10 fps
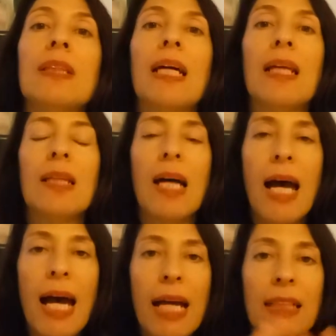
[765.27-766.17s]
and
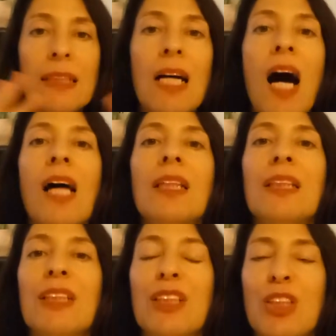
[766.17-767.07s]

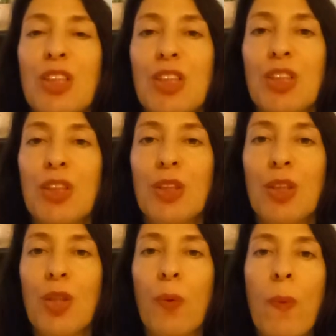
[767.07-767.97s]
acknowledge
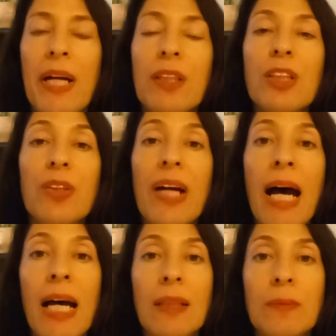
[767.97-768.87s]
where you're
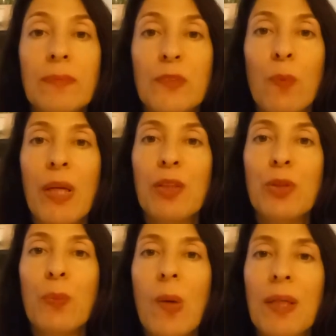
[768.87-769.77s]
at, where
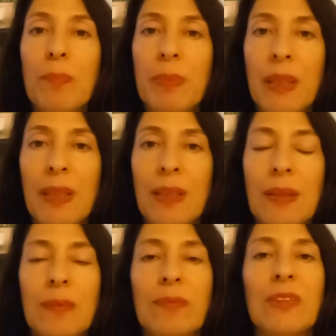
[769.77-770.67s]
you want to be,
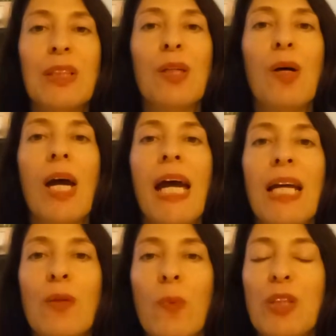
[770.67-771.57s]

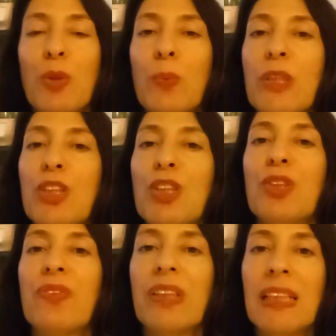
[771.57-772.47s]
and what you wish
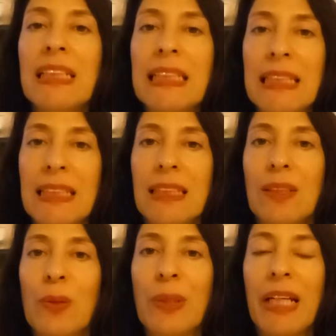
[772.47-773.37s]
to release.
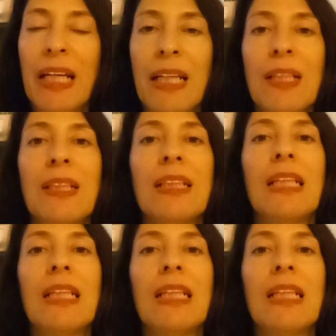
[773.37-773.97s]
Okay?